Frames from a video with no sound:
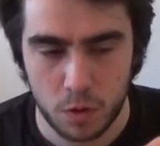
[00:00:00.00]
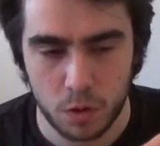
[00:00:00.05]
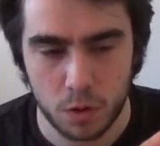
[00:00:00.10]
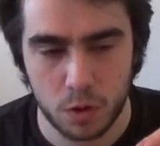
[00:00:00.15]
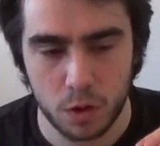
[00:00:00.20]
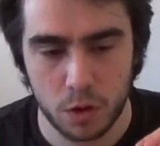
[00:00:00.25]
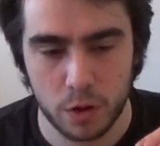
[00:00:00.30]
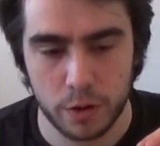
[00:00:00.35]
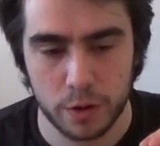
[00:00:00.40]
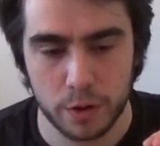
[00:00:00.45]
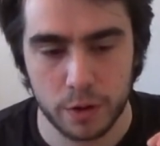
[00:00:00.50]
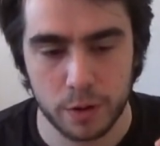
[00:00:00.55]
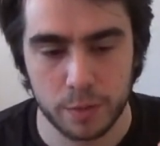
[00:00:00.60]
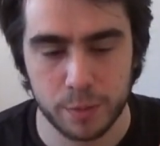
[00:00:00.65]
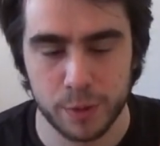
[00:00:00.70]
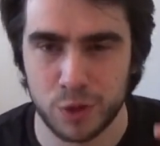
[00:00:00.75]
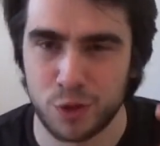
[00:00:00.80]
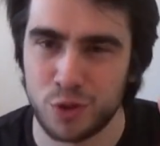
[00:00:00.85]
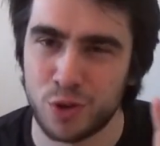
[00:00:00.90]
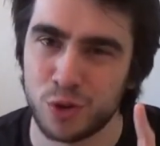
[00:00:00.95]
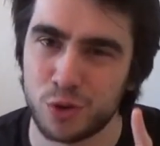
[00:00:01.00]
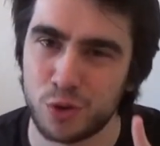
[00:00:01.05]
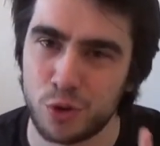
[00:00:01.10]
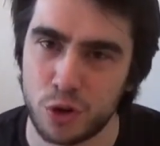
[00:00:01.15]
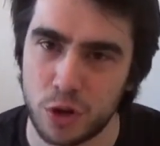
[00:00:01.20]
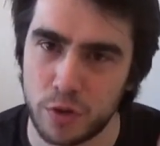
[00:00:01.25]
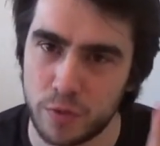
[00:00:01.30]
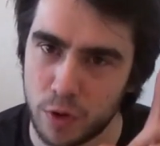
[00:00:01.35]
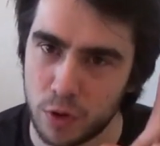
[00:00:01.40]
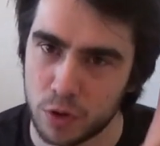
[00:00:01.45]
But not
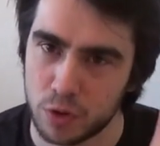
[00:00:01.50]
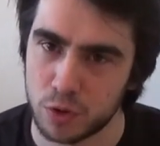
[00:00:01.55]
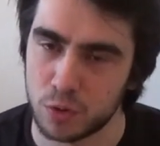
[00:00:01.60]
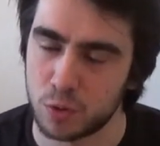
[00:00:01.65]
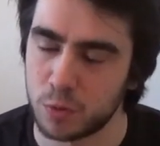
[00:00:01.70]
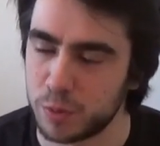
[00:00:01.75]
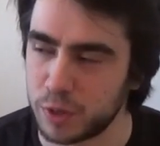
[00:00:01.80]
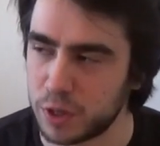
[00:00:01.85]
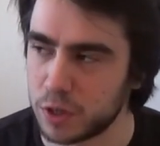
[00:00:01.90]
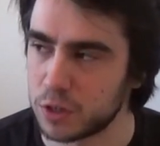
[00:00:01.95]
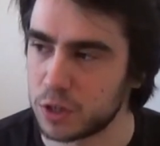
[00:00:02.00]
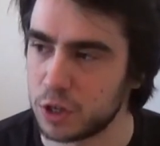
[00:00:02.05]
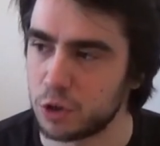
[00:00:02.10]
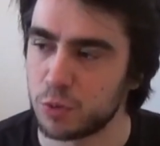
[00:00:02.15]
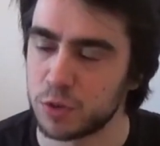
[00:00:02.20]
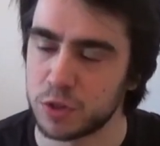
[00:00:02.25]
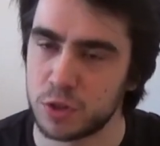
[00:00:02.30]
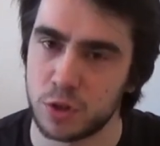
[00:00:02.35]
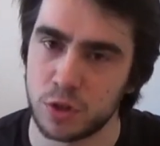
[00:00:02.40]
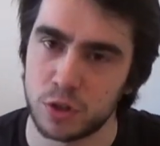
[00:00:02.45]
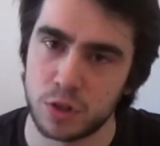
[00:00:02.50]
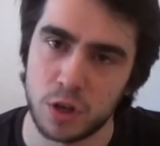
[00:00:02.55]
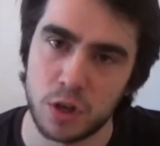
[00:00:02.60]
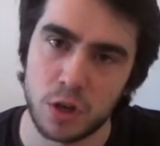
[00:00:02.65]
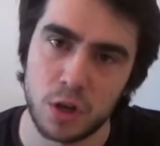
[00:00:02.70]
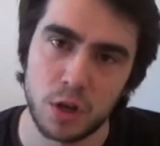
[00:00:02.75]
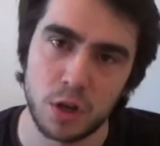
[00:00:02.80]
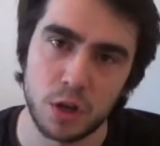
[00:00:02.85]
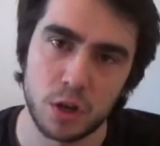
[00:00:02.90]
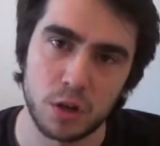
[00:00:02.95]
universal, because it was not
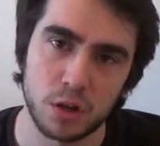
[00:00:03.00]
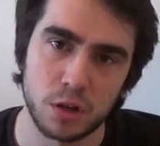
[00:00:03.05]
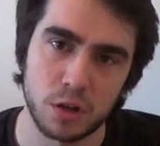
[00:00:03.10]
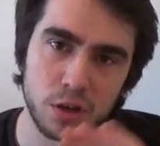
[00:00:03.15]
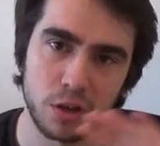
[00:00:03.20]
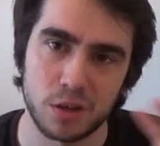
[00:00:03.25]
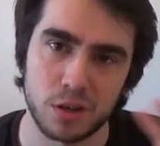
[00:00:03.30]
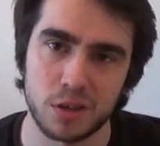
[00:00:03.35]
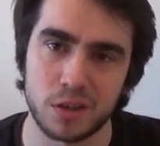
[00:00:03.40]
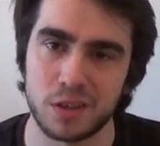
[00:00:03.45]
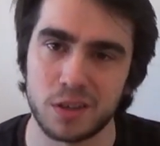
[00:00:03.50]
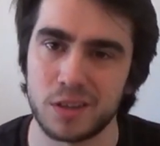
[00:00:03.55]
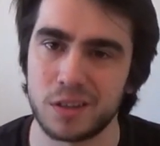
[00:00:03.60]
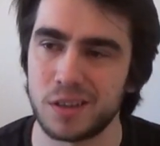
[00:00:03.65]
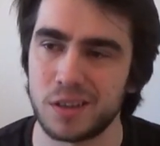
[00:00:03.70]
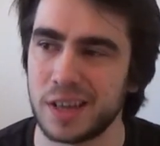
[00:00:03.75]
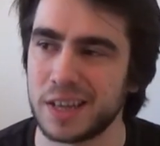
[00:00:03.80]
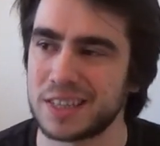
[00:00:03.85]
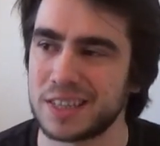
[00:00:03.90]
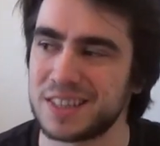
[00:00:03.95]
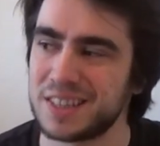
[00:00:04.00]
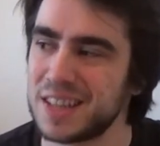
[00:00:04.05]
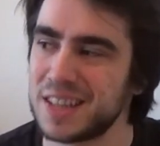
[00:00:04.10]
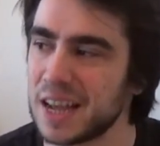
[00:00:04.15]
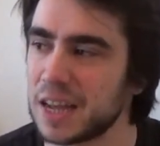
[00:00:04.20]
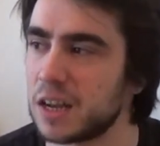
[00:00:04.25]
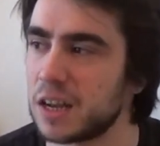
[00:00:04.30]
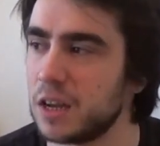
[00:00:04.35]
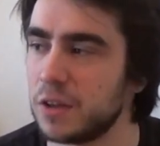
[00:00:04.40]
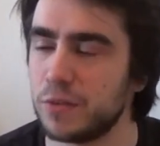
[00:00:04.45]

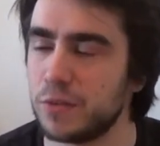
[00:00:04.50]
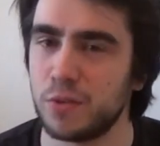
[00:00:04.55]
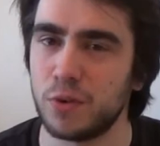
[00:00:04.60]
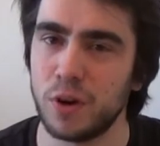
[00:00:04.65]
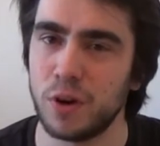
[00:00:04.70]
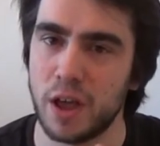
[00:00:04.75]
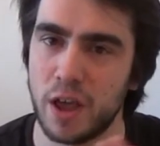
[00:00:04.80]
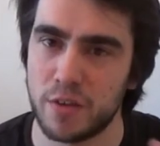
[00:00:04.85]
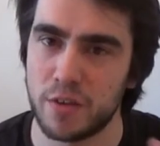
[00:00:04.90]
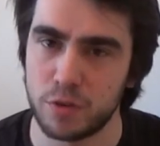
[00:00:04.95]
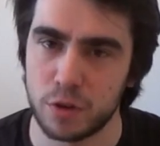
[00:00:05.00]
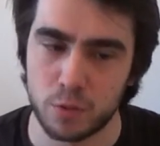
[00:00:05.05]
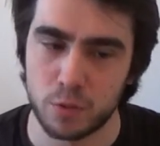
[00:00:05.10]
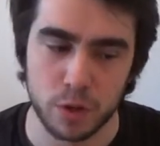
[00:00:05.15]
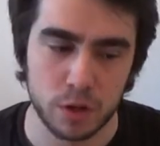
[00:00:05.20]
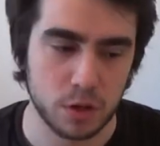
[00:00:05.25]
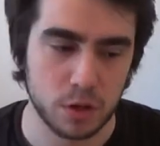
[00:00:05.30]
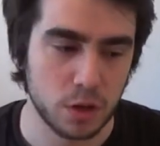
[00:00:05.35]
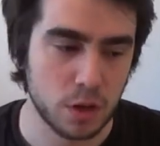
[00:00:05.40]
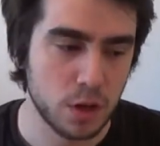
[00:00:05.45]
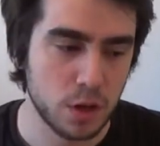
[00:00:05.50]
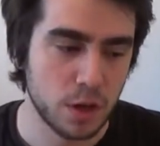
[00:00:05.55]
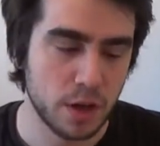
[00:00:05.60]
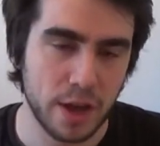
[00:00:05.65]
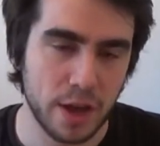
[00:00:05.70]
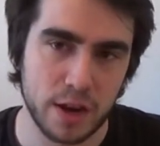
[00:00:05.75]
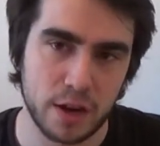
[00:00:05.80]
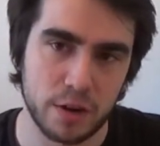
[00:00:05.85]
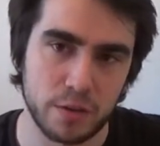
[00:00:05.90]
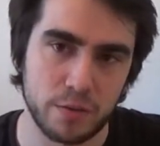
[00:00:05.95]
exactly for everyone
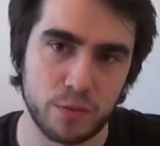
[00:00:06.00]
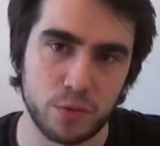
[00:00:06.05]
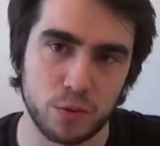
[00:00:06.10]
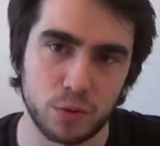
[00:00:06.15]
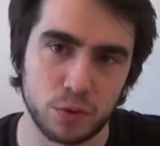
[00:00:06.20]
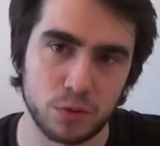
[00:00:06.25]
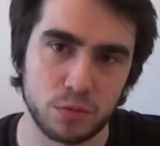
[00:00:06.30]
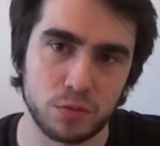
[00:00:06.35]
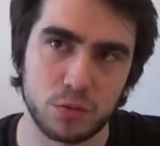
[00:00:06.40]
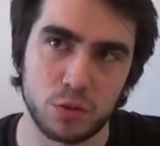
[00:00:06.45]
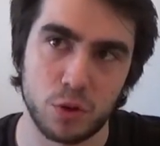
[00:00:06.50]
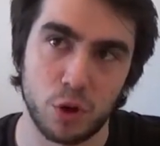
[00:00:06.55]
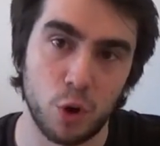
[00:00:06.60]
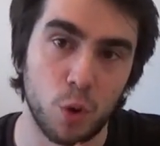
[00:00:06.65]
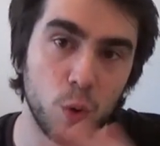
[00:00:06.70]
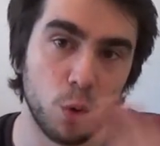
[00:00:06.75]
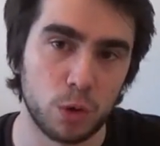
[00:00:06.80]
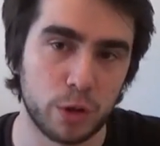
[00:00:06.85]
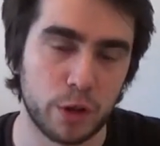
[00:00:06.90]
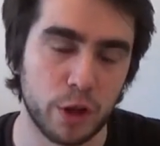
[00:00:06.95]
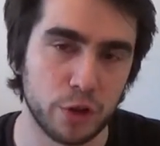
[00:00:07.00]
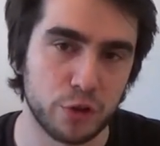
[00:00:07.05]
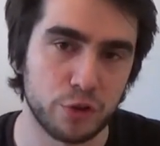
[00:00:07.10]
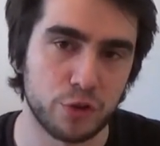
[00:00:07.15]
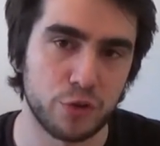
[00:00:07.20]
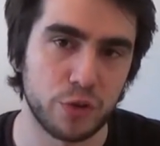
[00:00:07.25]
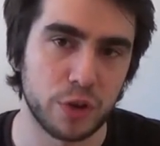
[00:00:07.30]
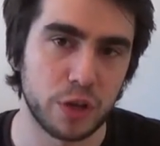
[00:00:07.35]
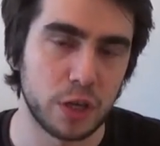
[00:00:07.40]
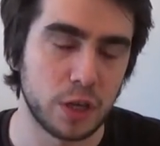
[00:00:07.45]
and for the whole
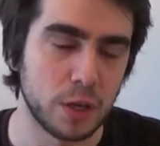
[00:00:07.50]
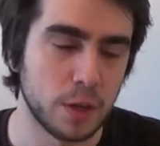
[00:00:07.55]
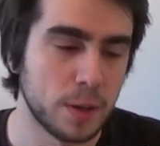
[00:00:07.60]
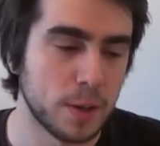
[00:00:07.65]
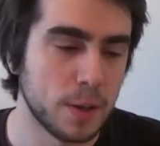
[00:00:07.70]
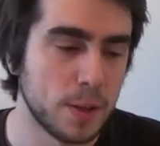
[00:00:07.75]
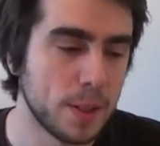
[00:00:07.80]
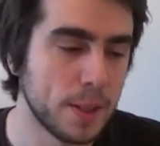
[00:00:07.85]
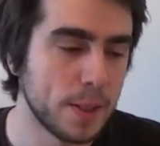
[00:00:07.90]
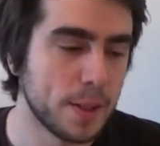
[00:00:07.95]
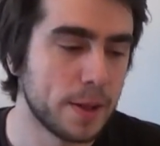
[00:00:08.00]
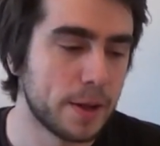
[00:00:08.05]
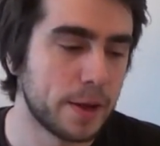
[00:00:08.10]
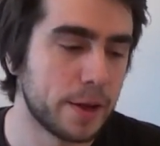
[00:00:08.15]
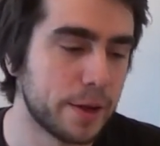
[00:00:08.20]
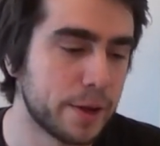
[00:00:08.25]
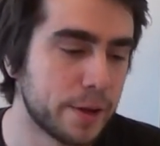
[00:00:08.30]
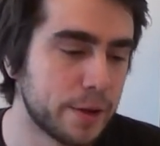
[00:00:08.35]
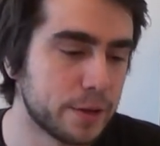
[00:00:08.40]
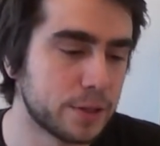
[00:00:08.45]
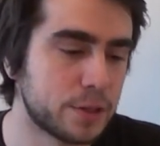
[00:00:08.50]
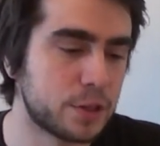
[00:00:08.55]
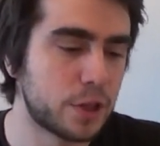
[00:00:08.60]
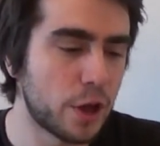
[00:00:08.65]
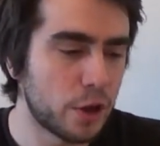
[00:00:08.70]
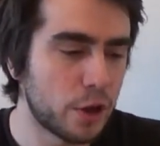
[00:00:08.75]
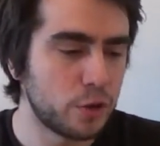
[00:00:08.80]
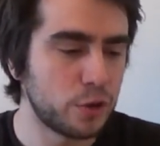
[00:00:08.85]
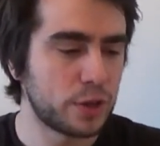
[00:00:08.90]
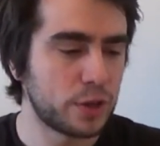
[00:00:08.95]
country.
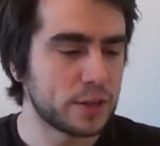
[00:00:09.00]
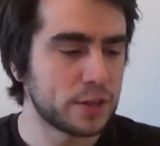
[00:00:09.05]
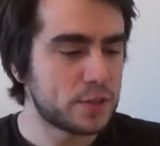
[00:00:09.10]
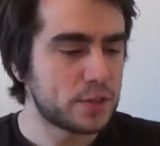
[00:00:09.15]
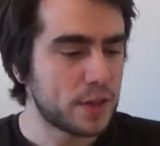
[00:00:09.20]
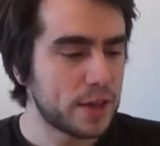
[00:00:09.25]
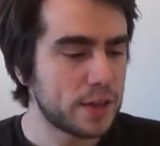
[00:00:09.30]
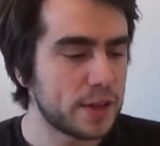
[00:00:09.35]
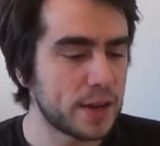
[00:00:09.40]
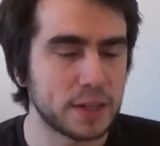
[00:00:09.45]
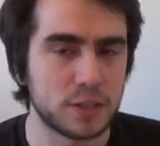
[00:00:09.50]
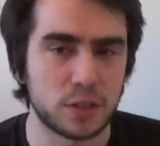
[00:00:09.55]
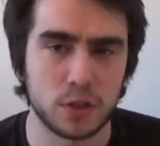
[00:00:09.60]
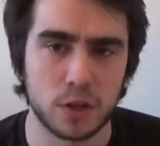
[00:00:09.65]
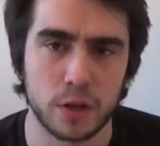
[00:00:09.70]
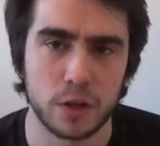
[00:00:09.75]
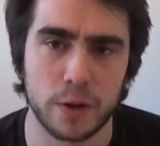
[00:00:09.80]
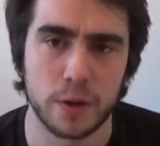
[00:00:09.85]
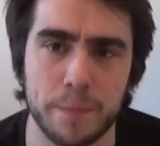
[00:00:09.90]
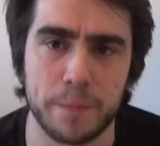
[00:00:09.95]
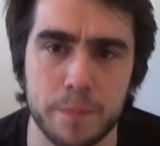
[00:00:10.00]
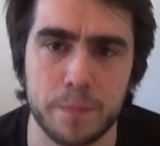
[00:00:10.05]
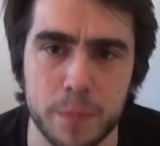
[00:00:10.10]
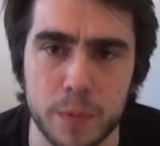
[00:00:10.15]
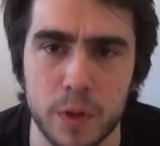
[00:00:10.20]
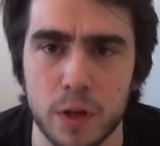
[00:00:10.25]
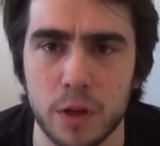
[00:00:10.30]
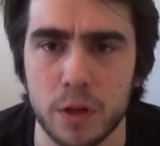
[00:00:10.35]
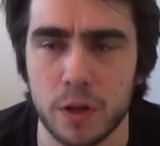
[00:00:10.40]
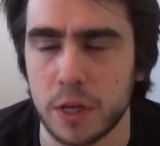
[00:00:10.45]
So you can say that
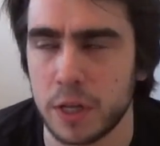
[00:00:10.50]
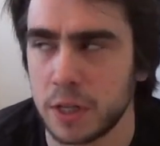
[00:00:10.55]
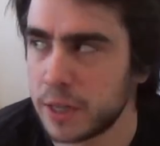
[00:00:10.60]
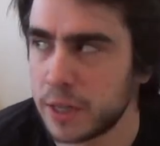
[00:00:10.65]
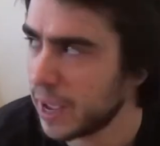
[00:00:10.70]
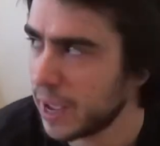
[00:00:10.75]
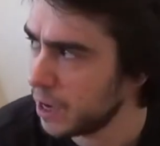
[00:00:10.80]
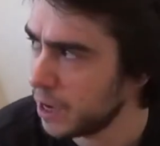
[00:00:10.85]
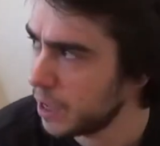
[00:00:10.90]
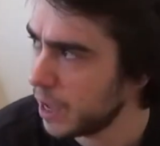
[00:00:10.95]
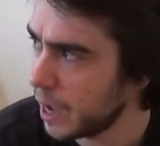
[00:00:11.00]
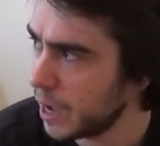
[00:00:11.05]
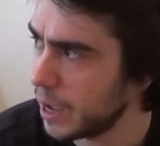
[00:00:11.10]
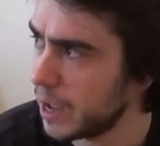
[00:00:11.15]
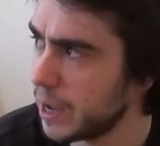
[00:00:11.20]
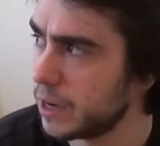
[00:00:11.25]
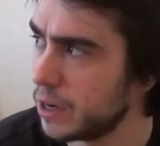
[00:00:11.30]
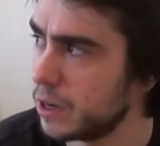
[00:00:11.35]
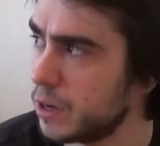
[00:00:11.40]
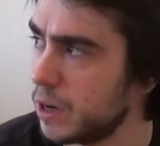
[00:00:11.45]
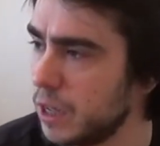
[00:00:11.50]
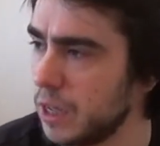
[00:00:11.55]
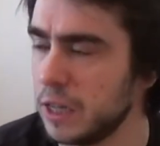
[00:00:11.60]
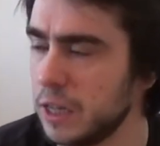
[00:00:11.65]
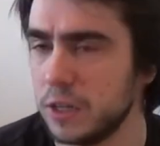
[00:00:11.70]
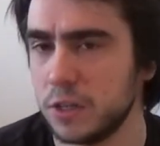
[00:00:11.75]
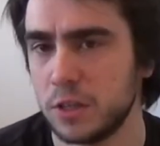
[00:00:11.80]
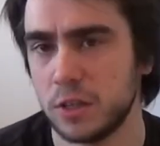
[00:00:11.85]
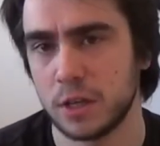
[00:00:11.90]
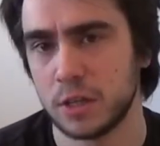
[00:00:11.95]
in Kenya and
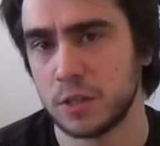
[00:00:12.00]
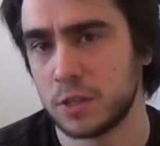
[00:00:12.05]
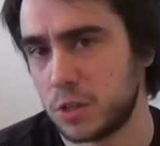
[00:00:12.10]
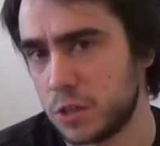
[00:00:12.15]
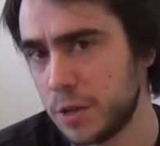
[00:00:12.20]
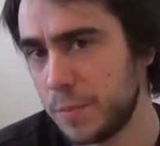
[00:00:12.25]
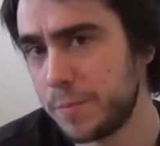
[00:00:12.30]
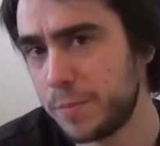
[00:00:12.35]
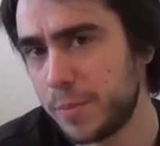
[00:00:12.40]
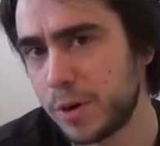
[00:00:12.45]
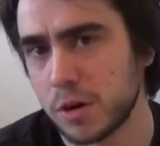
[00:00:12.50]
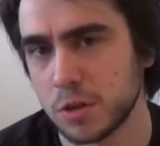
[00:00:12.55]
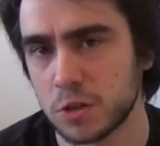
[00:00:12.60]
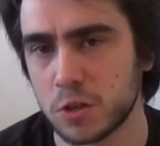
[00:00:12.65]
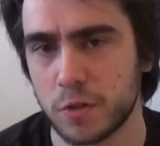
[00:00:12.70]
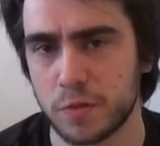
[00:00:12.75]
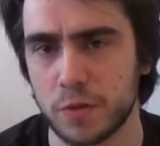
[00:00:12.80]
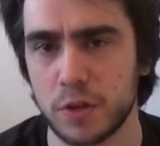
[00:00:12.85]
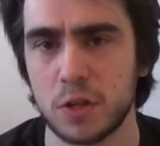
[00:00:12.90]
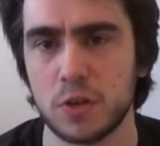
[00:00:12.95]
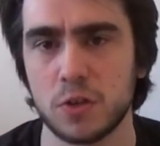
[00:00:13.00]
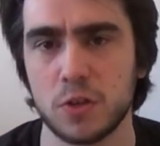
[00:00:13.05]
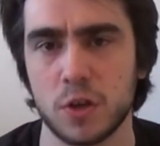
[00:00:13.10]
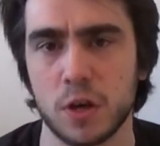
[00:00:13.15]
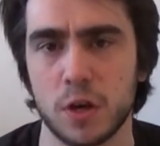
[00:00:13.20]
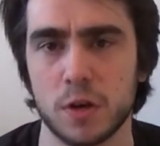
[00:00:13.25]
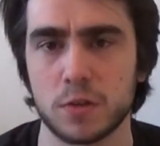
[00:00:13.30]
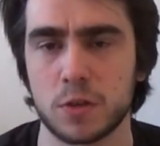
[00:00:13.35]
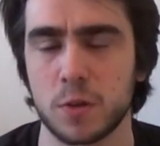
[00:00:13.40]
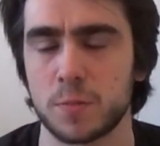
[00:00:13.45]
in some parts of
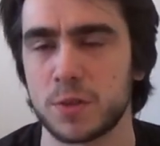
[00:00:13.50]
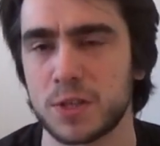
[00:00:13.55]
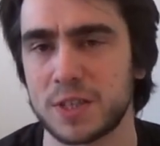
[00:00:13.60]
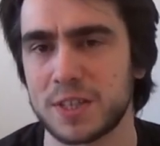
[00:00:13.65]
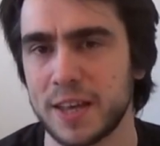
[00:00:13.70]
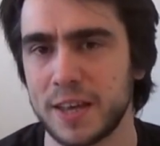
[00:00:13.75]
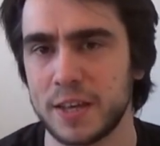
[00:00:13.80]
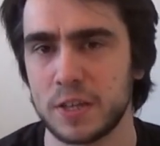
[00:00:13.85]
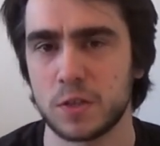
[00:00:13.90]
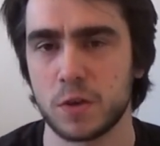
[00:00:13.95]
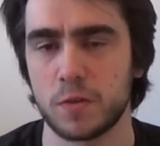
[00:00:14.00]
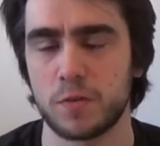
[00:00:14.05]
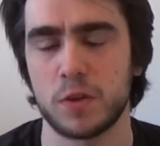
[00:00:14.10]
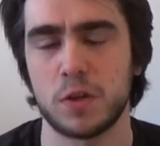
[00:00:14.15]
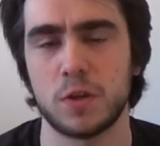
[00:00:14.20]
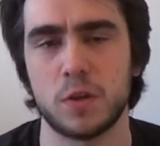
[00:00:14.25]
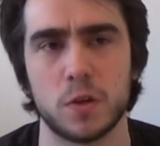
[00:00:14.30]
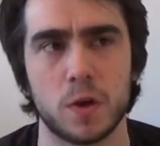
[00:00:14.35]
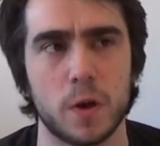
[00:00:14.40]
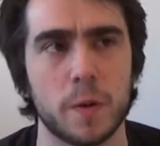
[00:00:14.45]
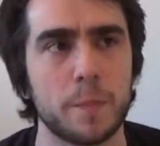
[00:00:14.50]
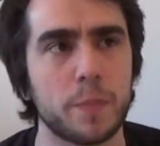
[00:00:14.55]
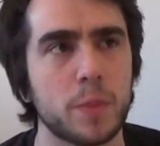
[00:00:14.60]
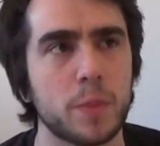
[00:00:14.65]
India, some states of India,